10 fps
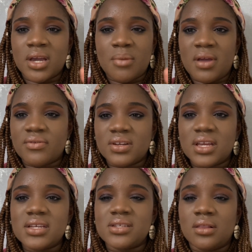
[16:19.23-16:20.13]
makeup every
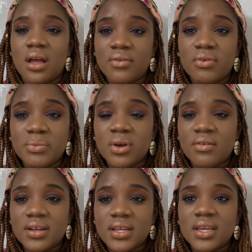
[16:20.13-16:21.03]
day is a lot for me
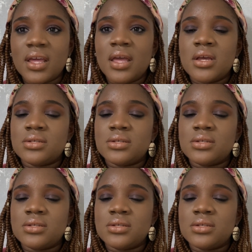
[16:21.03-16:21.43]
already.